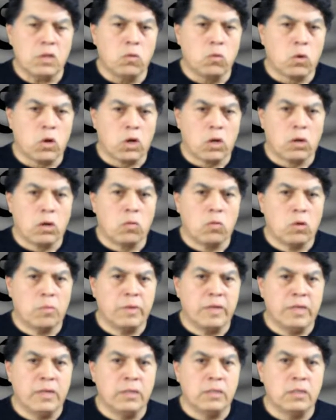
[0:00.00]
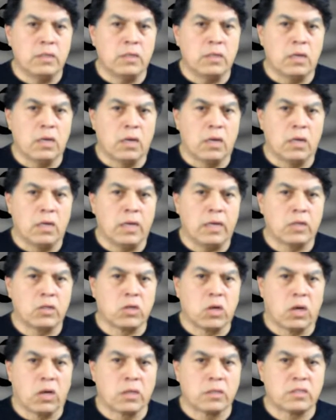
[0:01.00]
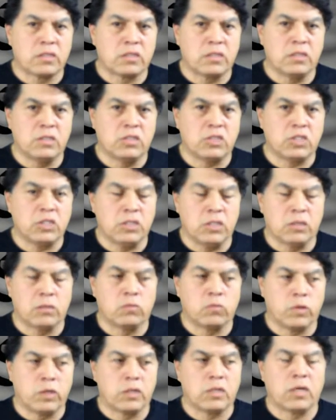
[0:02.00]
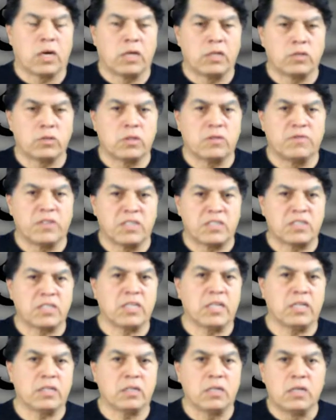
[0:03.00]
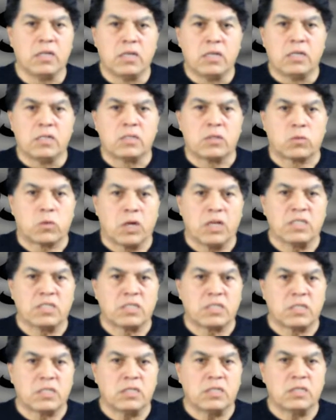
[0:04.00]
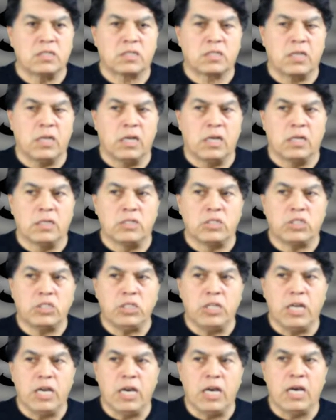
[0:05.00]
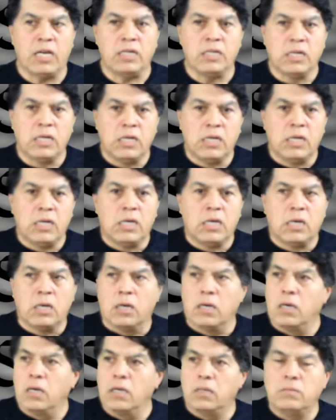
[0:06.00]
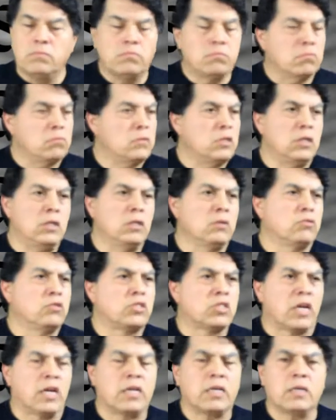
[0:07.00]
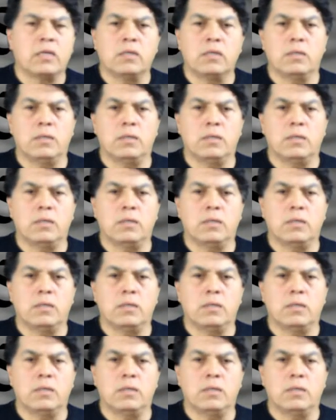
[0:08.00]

where a woman had called us, and we had gone to investigate the residence, and she had, it was like,